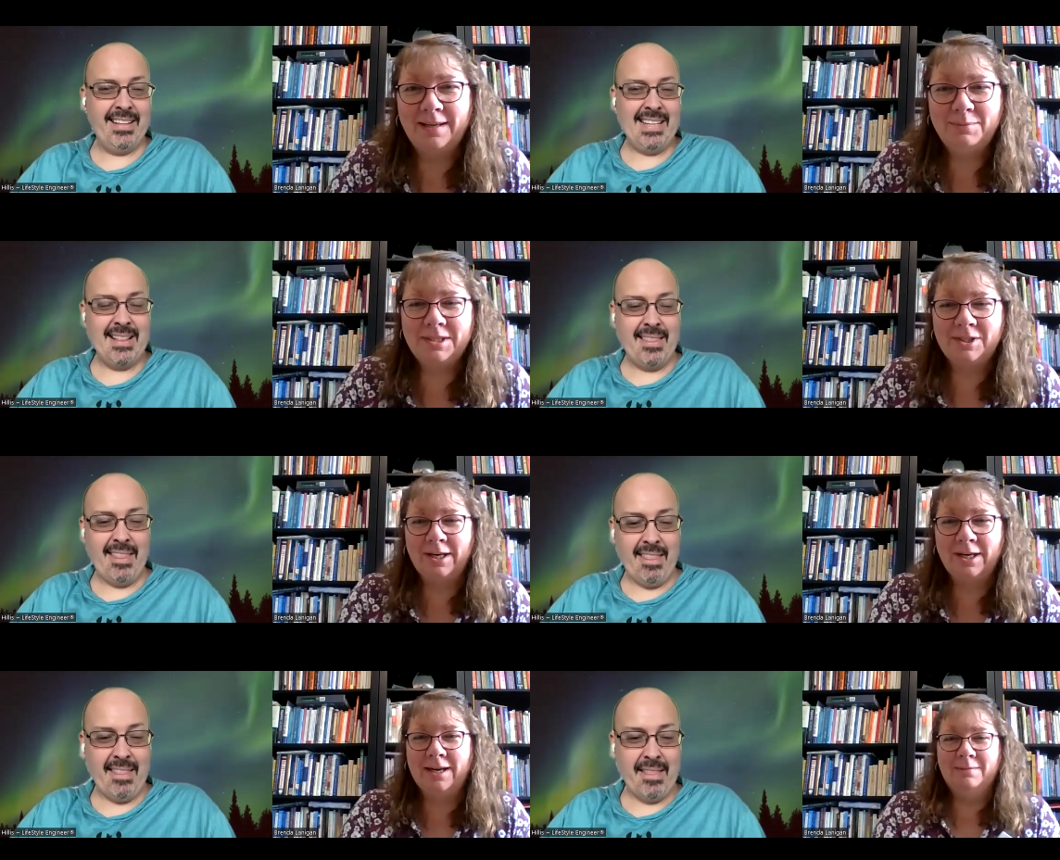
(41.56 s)
Speaker 1: time's the
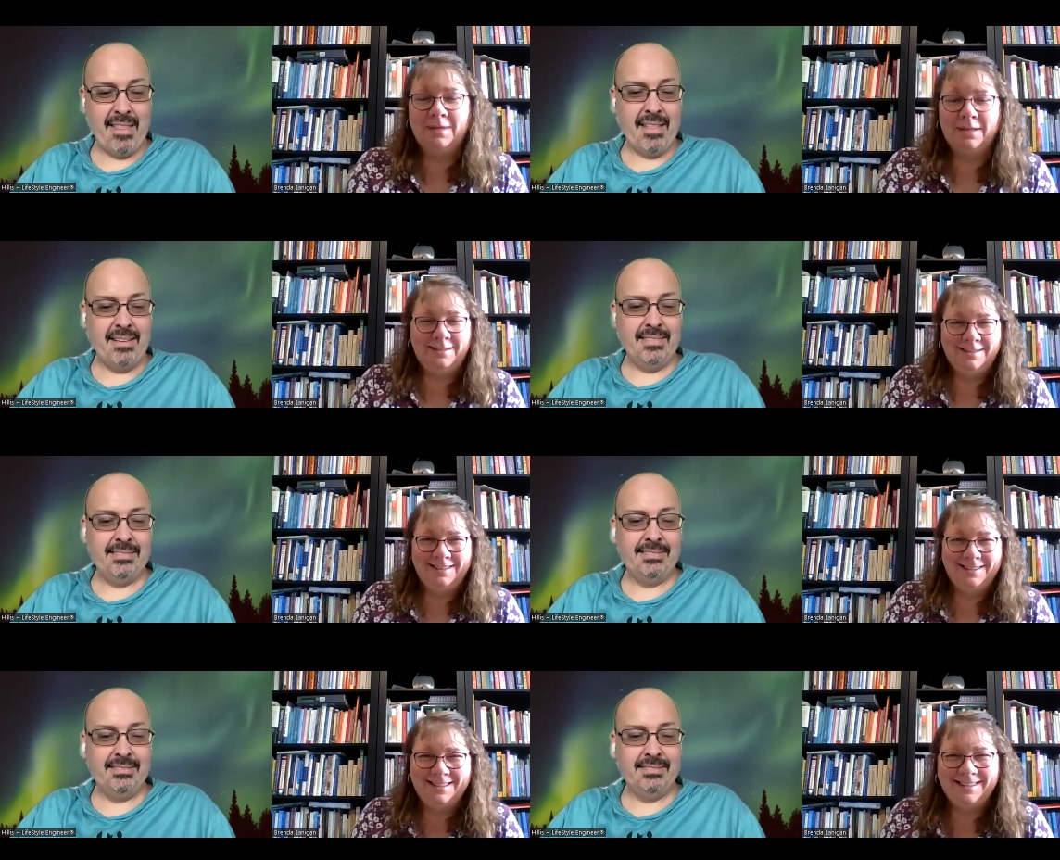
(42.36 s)

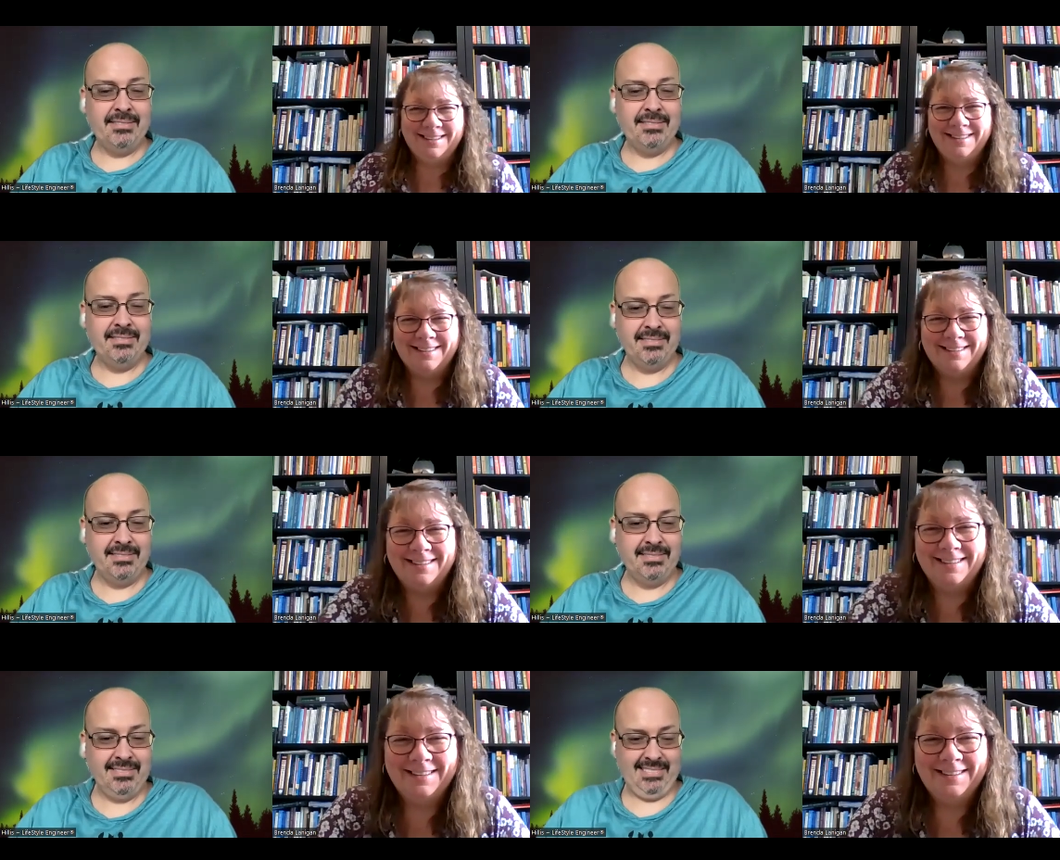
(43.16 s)

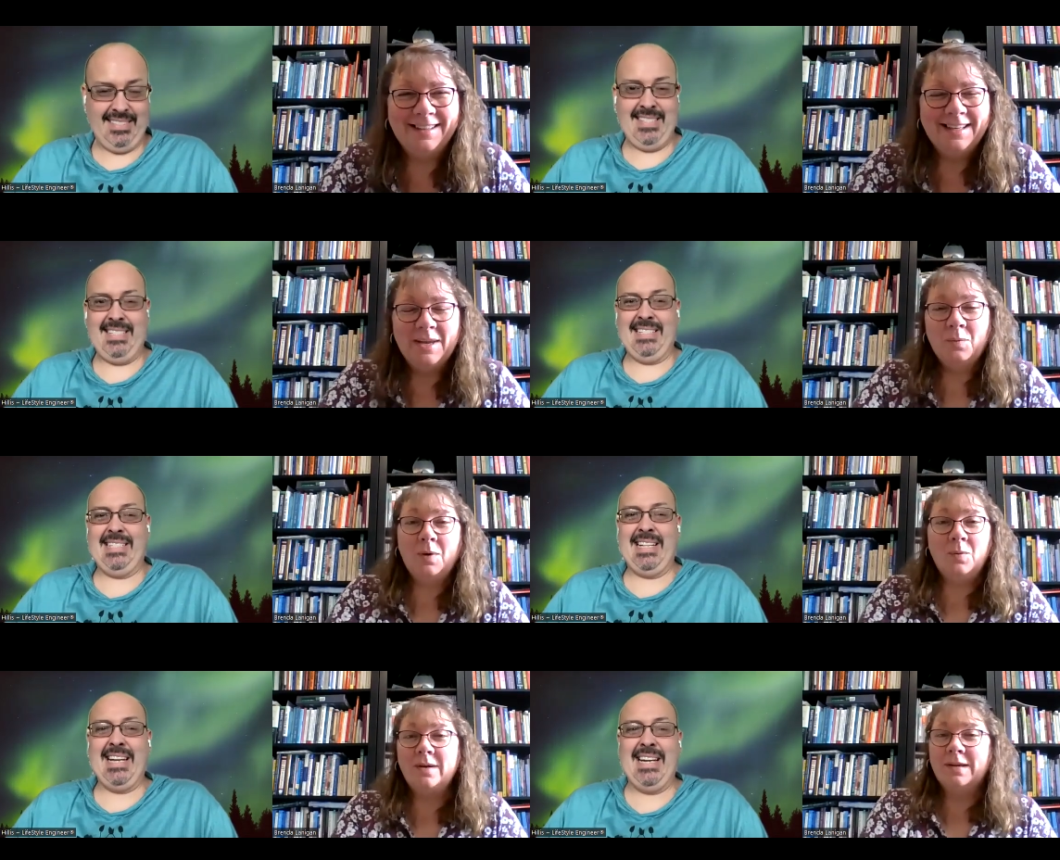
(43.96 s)
charm.
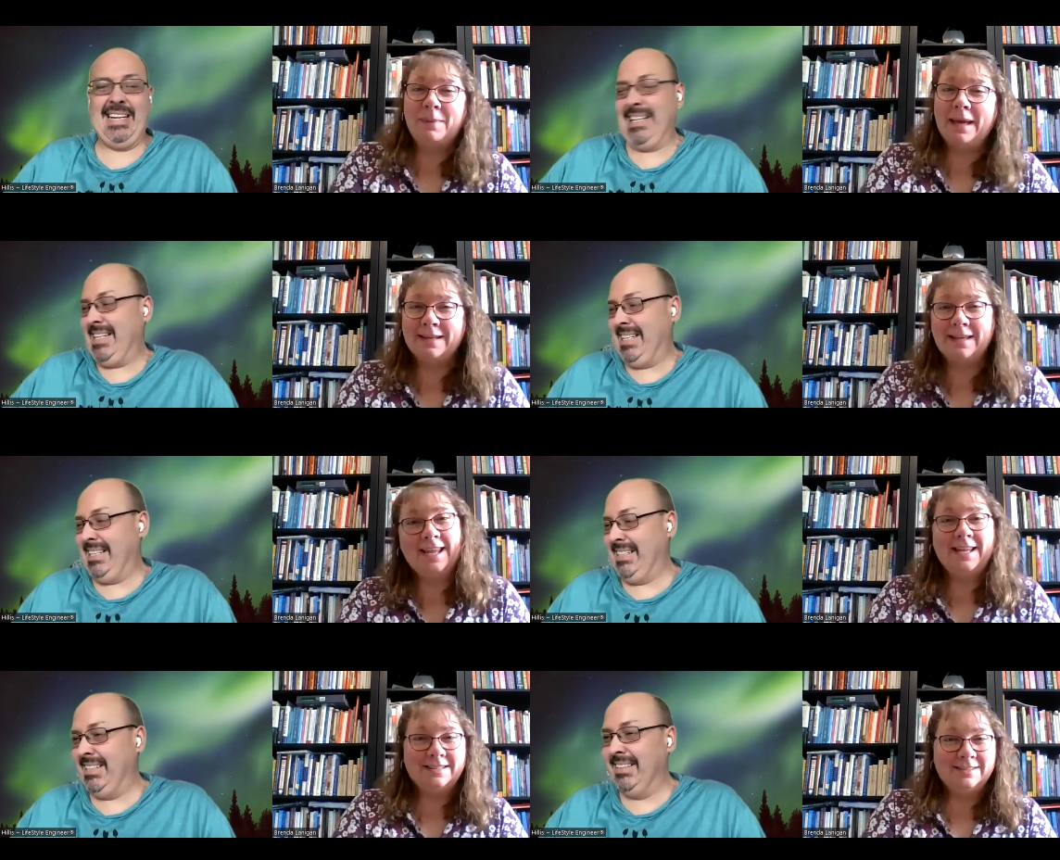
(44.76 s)
well, welcome back
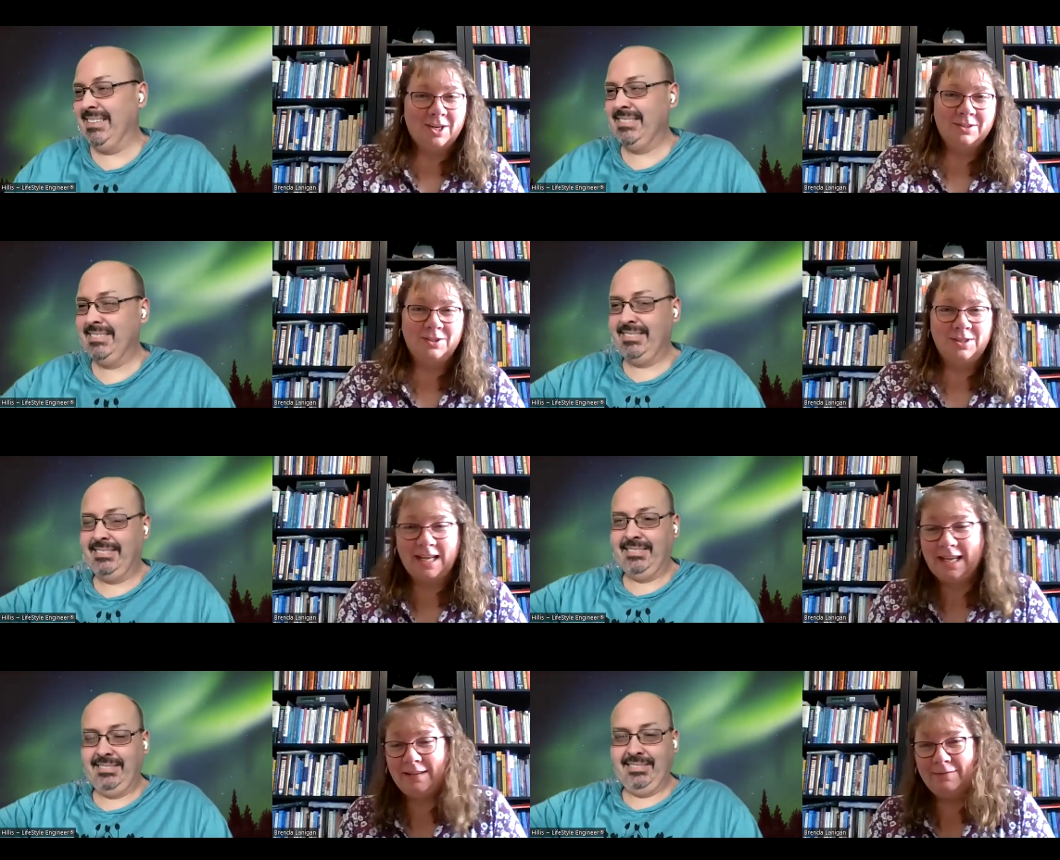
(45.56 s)
again,
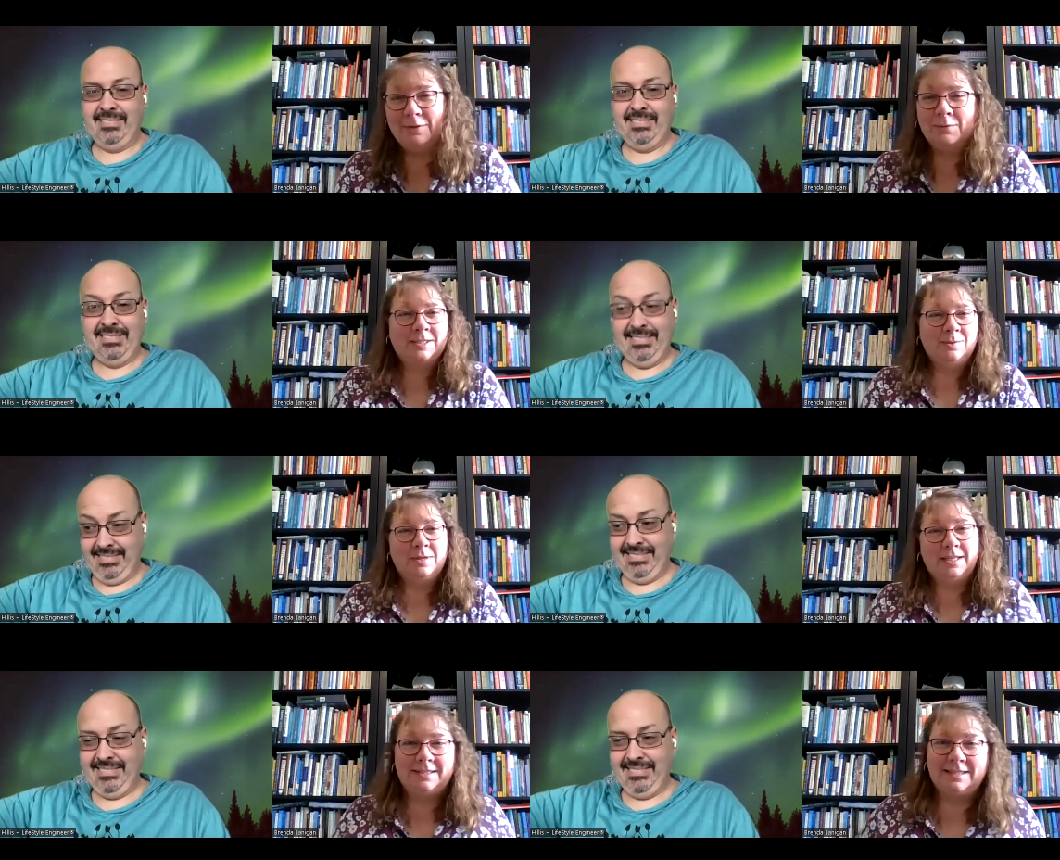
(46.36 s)
Dr. Dave. It was
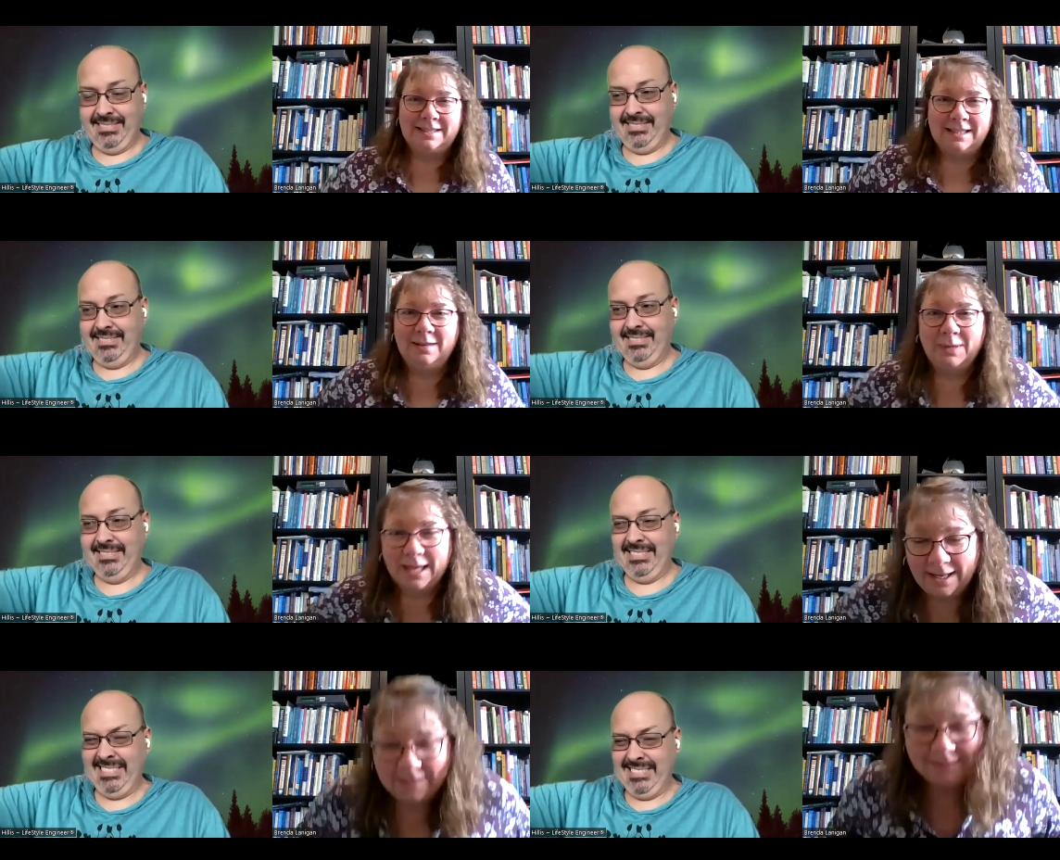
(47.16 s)
so nice to see
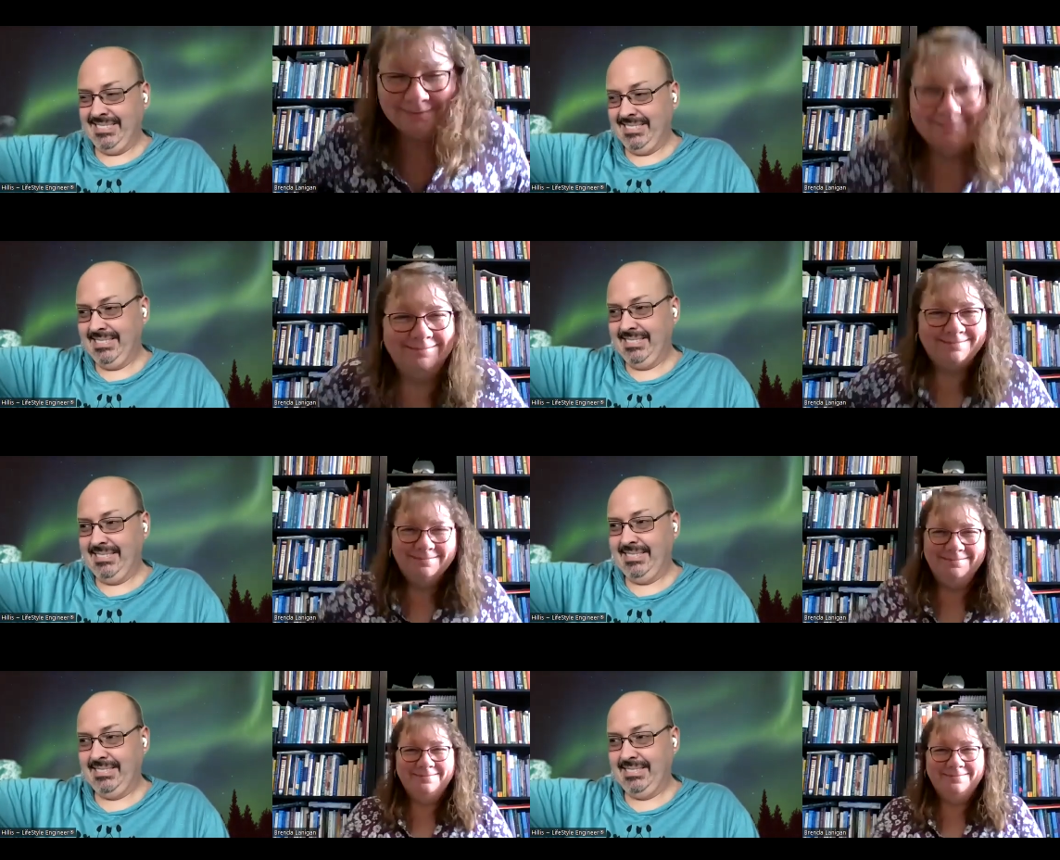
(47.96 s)
you again.